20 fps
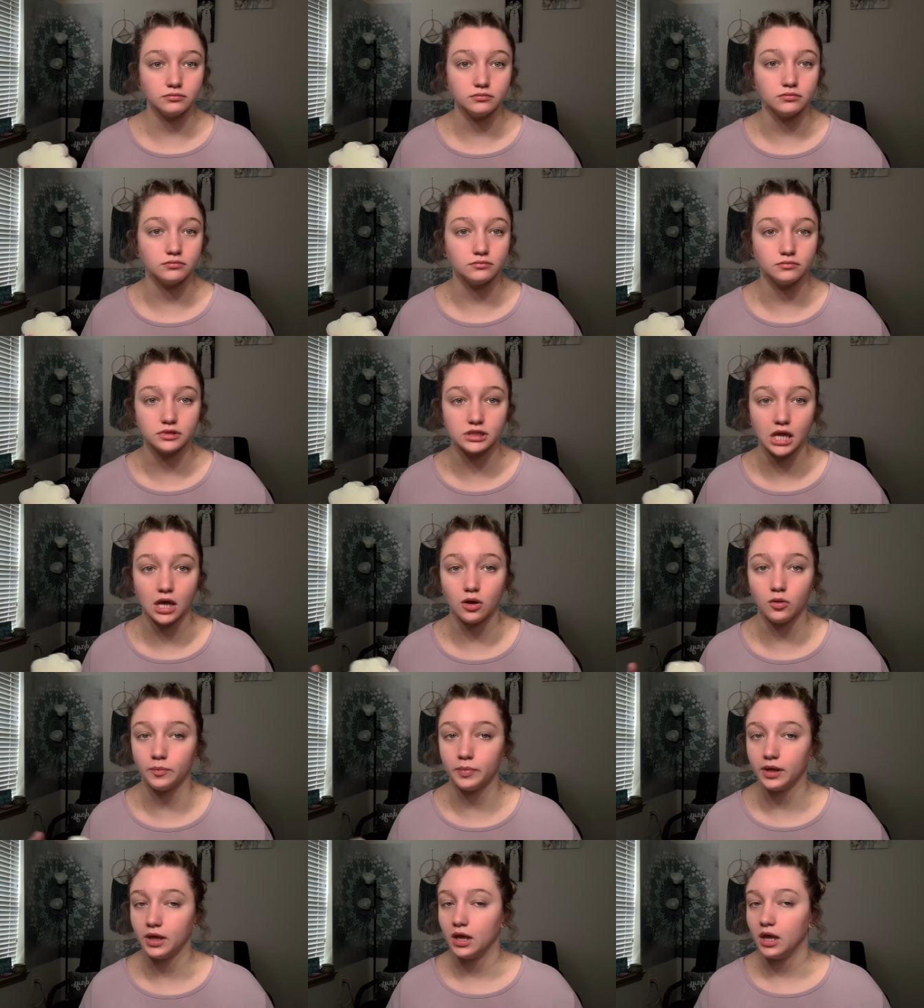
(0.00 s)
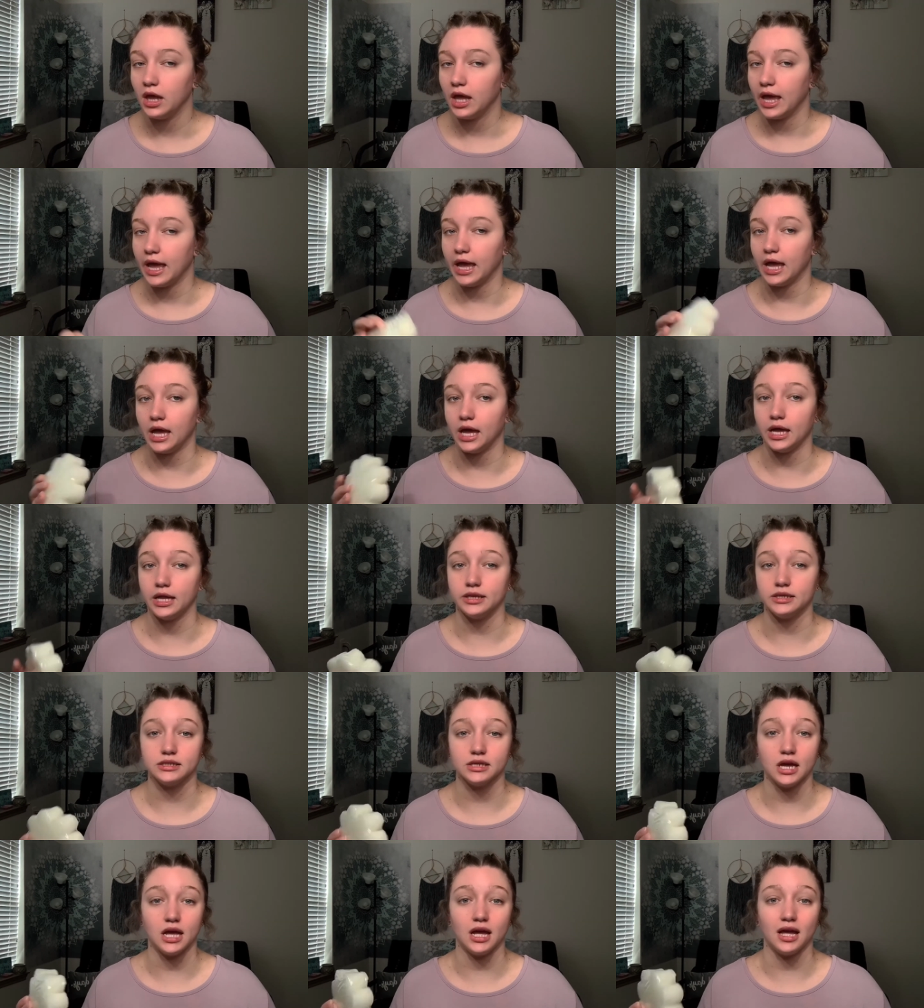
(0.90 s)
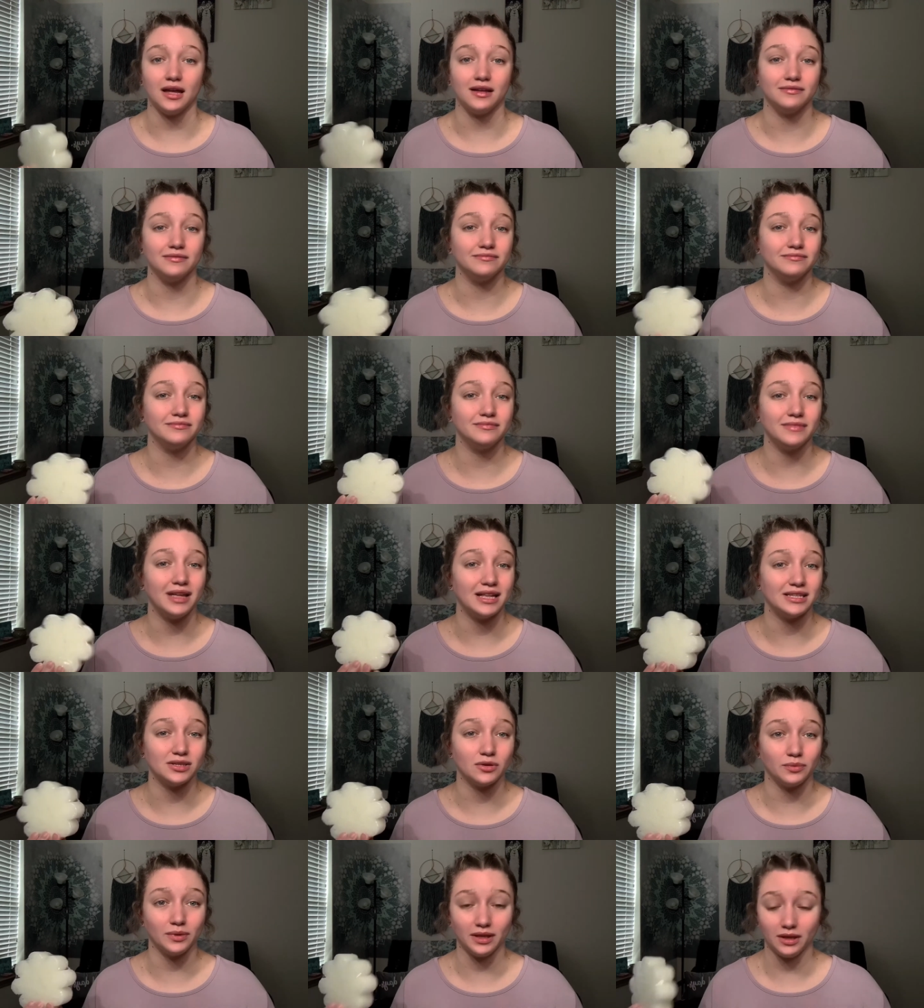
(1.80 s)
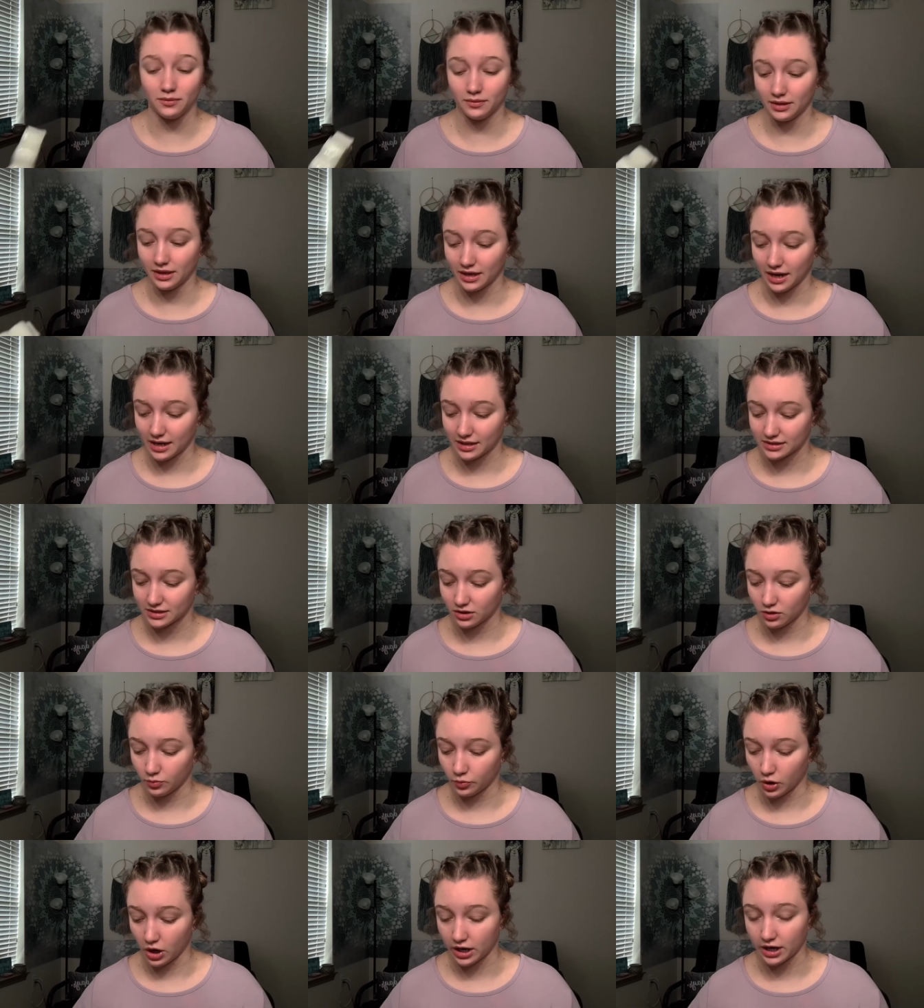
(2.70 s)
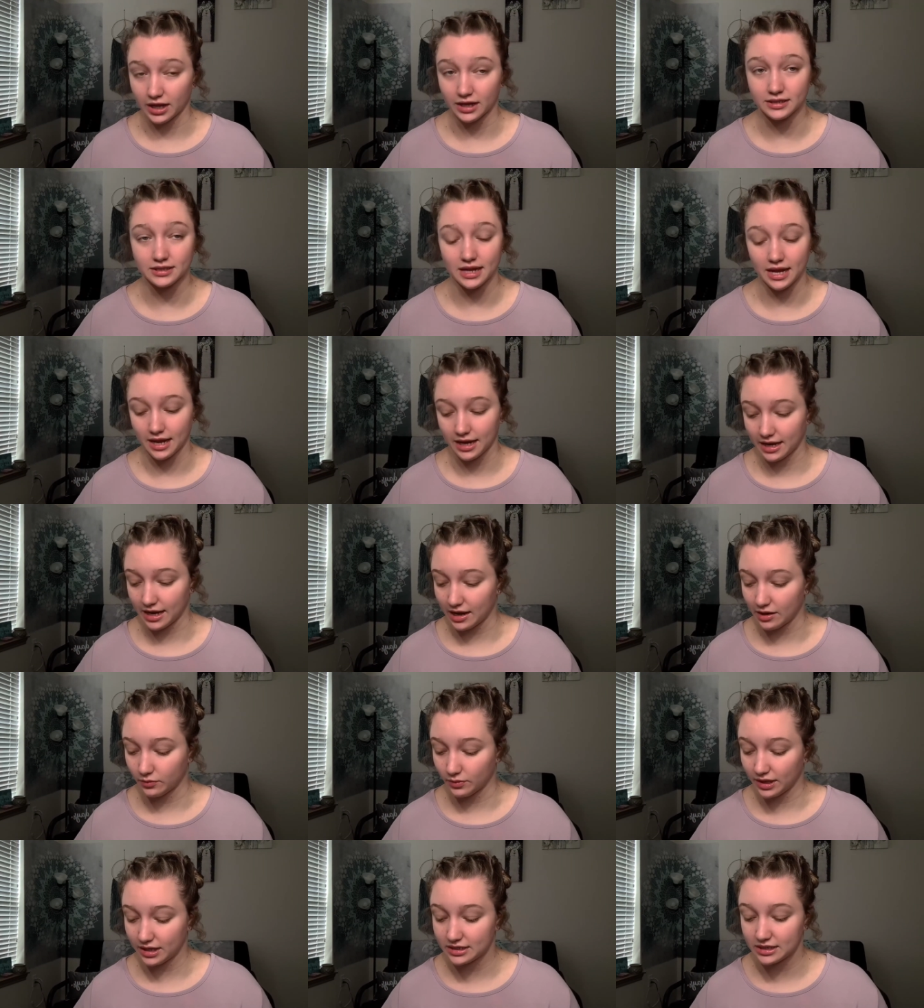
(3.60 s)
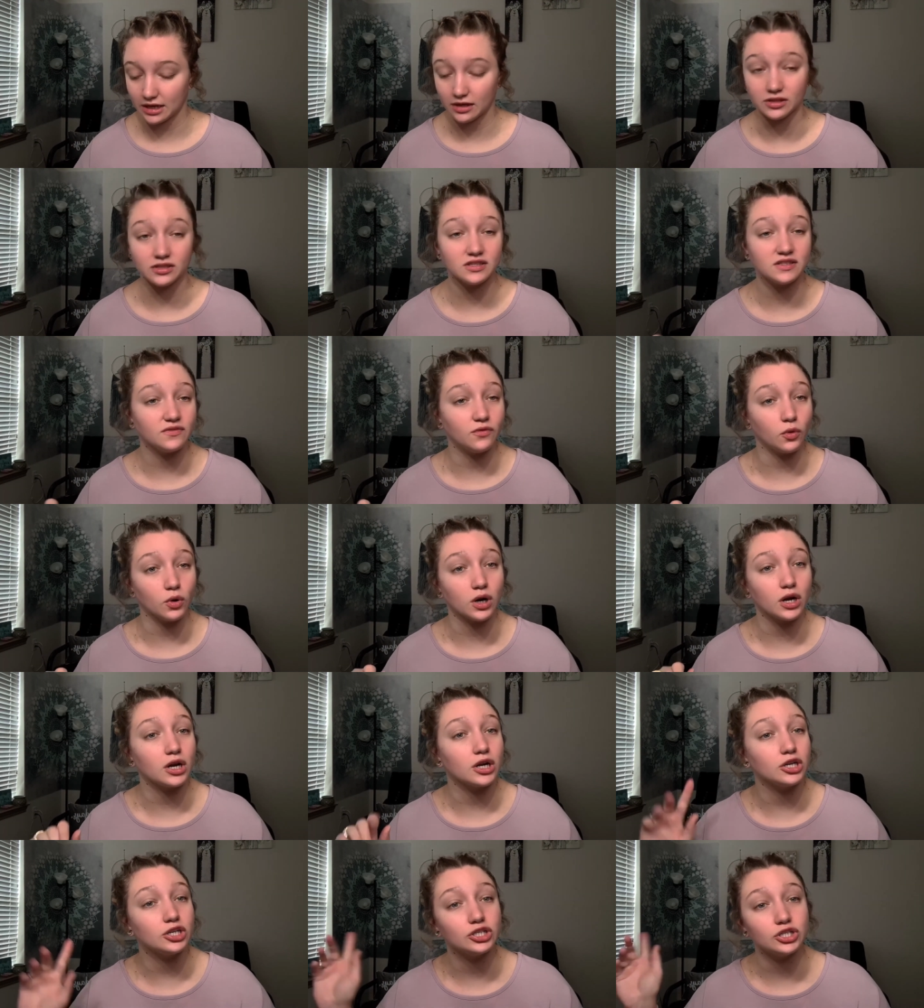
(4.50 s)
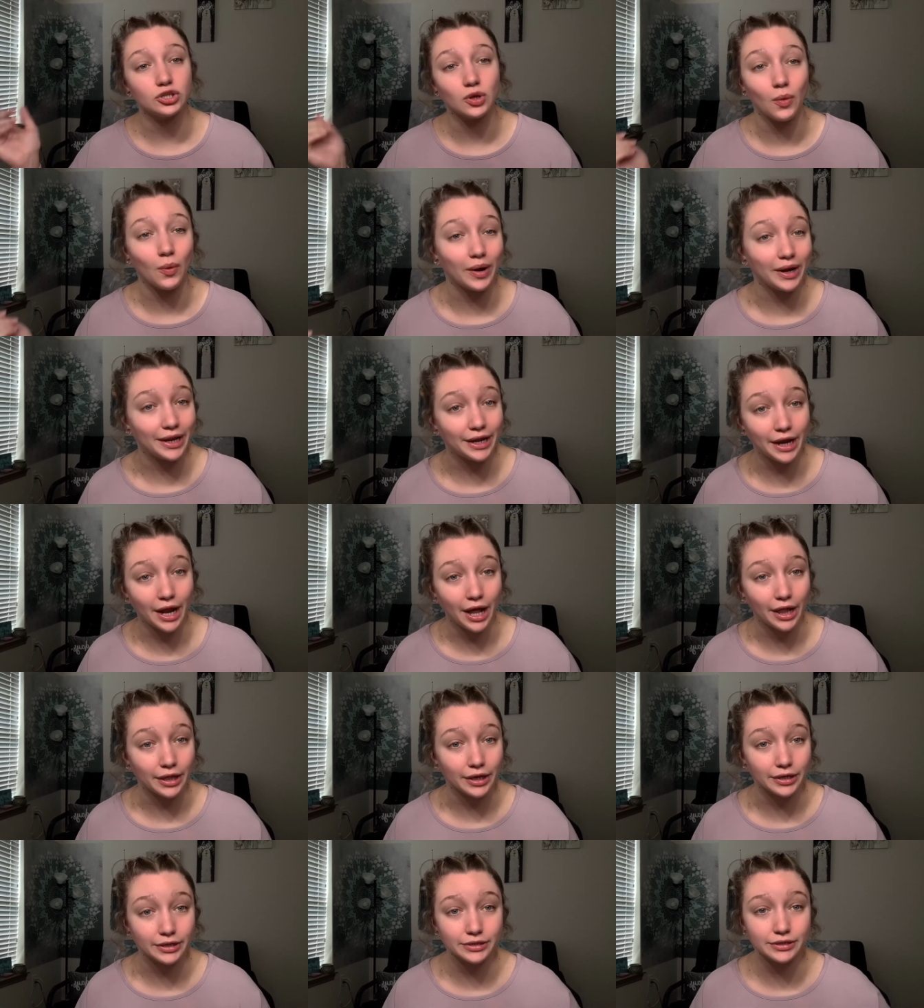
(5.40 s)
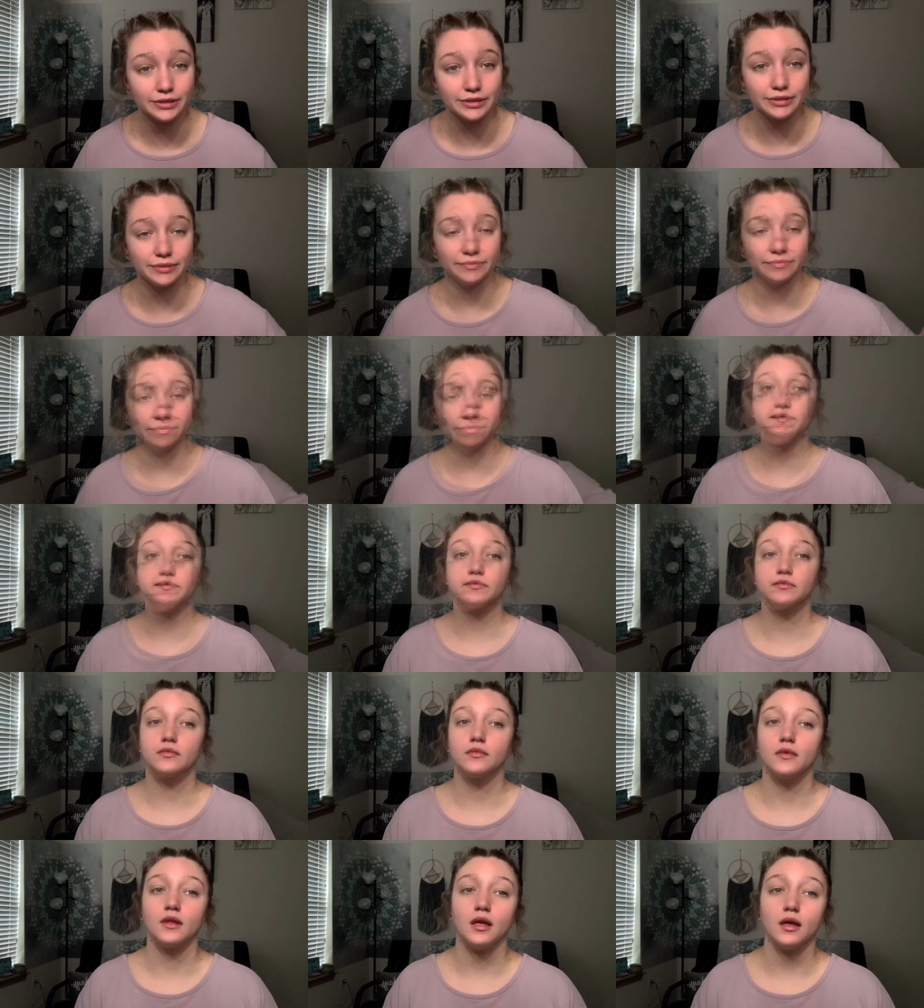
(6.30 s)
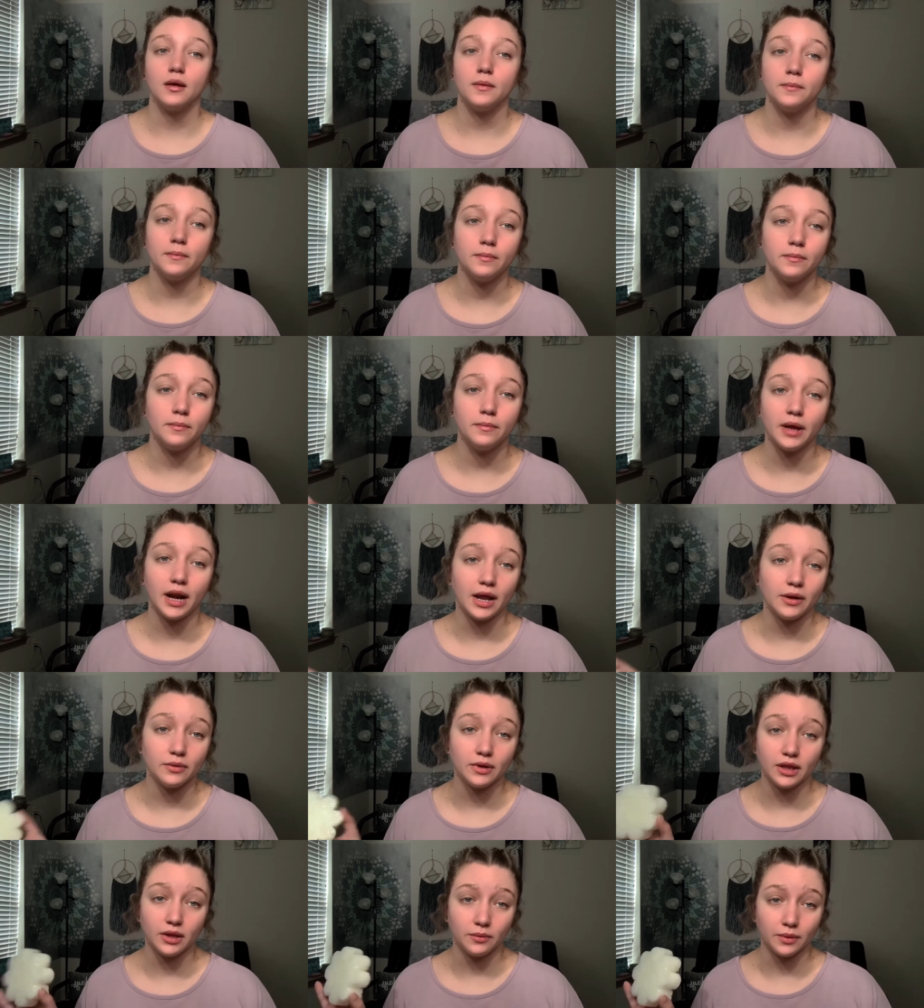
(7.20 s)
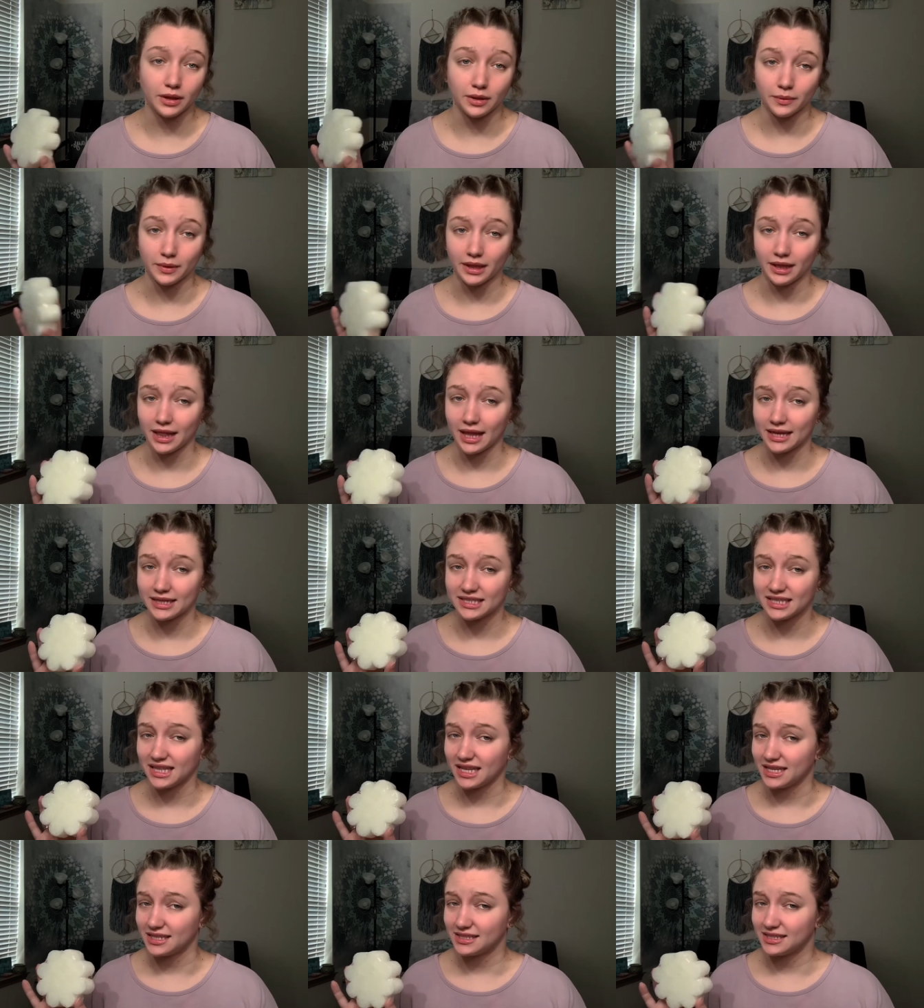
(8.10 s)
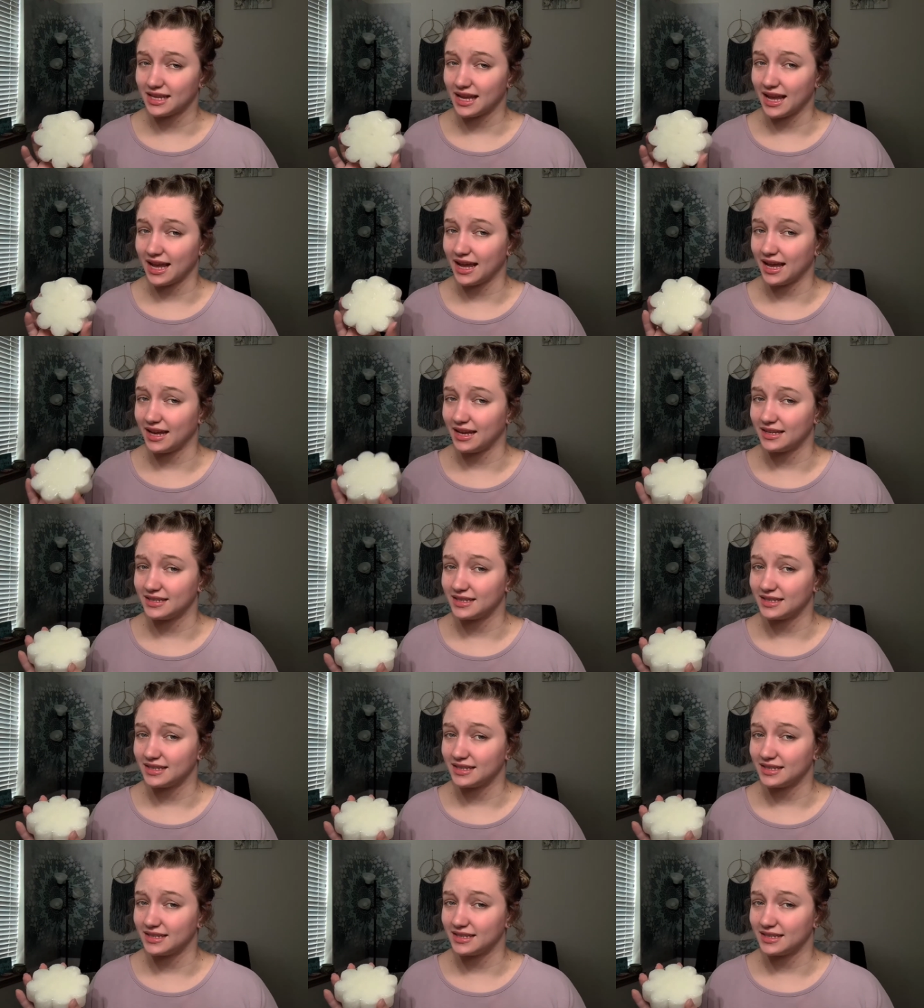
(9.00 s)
soap, and it's a really, really nice little product, and it retails for $20. But I really, really, really liked this, and